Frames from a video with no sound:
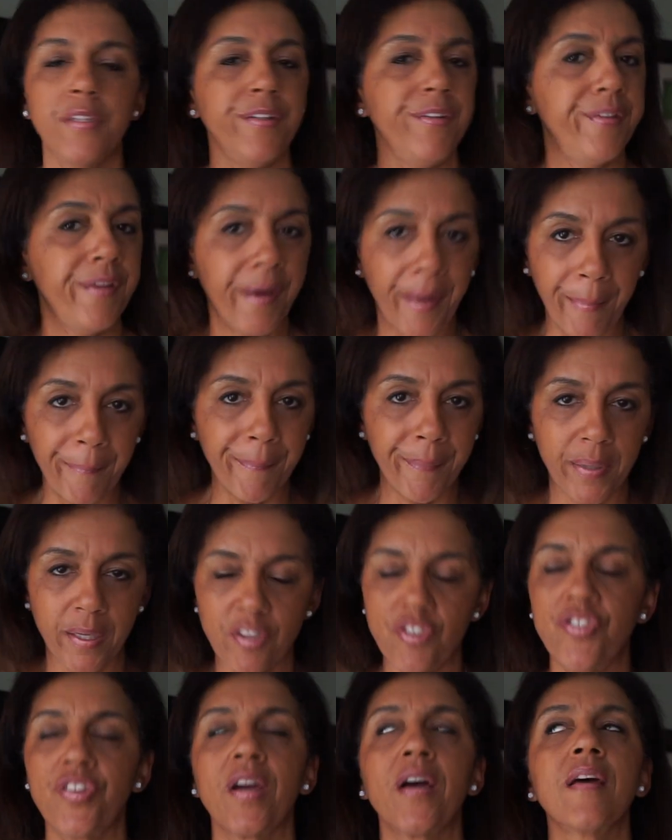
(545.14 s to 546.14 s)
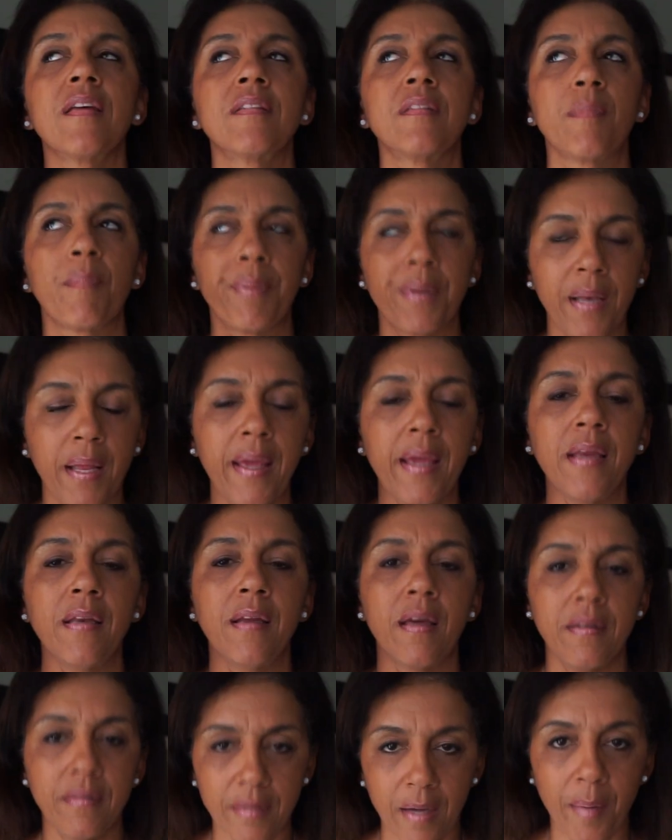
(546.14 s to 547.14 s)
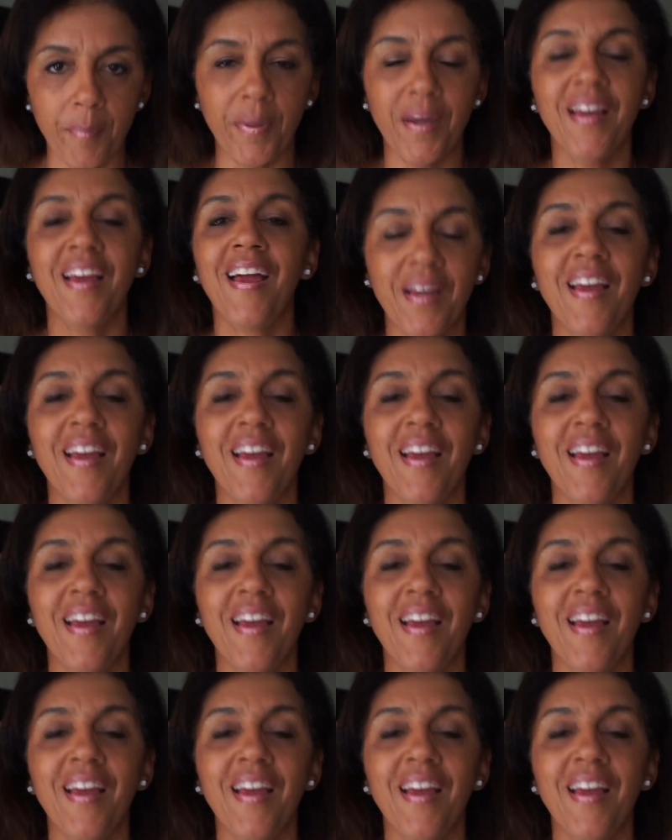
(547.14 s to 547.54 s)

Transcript: Dumb, just plain dumb.